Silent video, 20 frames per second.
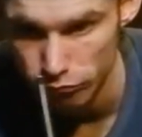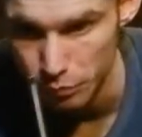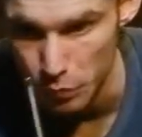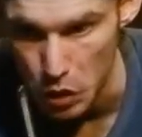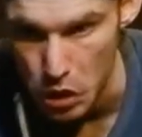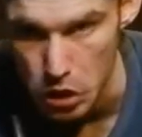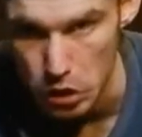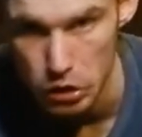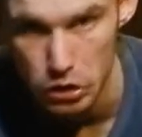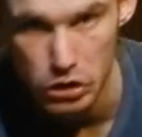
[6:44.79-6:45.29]

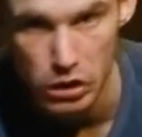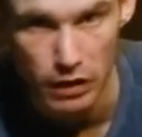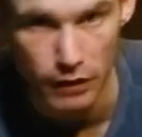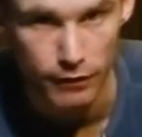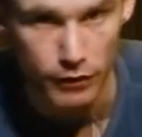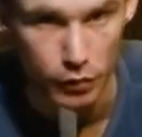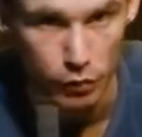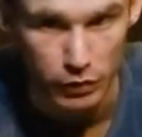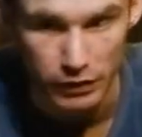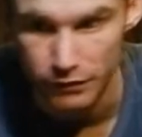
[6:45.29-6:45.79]
part
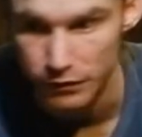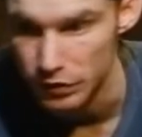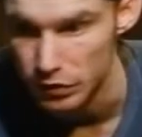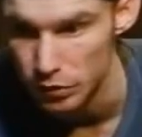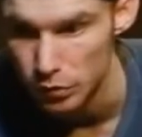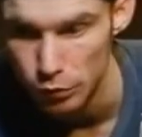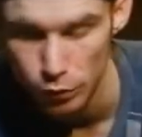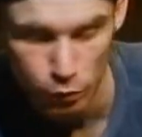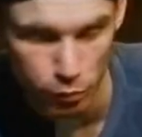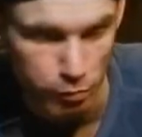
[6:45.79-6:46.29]
of the
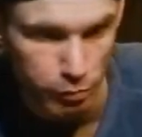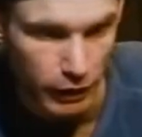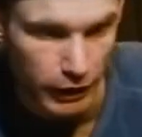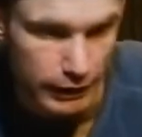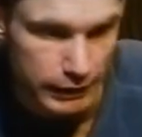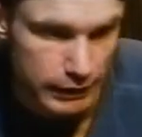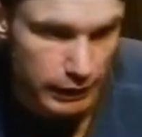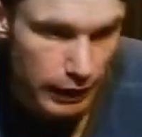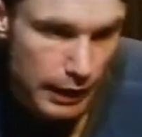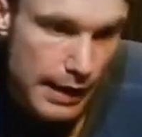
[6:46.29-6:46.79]
review,
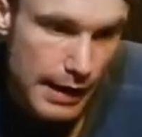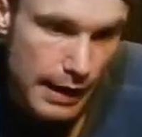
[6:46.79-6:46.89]
but